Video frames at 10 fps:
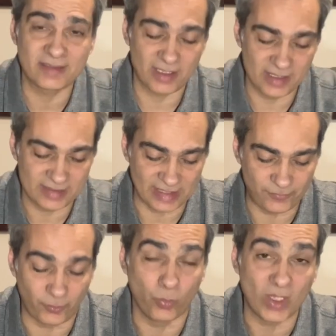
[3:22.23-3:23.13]
does, and
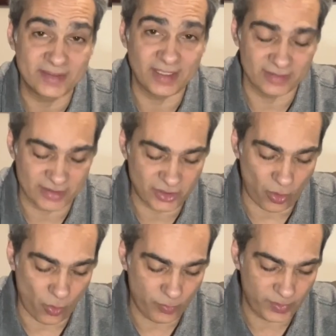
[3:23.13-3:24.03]
for what
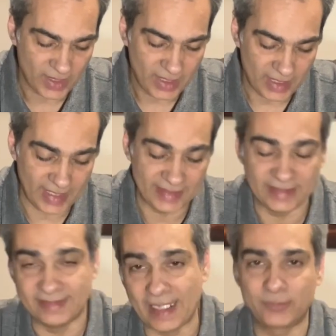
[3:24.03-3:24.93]
telescope an
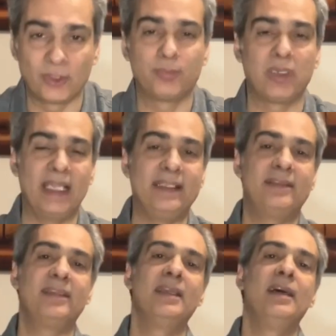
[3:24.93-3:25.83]
adapter plate.